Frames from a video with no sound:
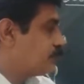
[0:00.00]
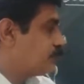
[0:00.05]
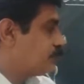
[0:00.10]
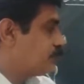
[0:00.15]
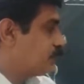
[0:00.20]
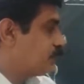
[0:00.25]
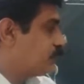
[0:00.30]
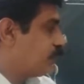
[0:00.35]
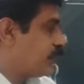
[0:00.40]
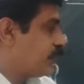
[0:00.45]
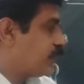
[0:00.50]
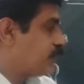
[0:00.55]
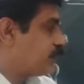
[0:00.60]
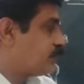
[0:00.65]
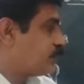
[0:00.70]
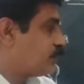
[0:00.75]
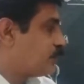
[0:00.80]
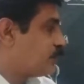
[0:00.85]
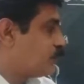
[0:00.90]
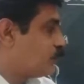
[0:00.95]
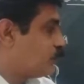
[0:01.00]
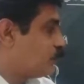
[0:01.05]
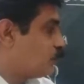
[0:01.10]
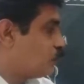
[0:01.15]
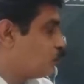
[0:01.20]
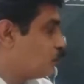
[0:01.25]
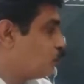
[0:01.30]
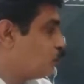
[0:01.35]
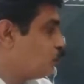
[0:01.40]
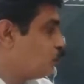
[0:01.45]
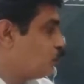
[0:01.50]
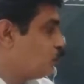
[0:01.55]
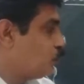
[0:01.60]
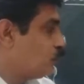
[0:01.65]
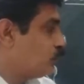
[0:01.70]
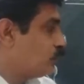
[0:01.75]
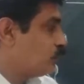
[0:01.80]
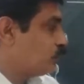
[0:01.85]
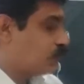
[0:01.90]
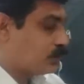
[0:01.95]
that two
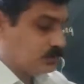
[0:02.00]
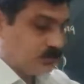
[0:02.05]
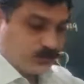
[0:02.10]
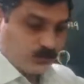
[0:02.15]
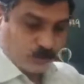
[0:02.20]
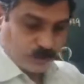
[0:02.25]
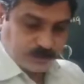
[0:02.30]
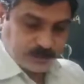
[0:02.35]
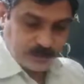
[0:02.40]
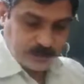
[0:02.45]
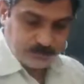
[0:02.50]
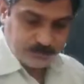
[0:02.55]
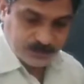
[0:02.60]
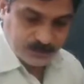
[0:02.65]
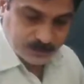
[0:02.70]
non-motile male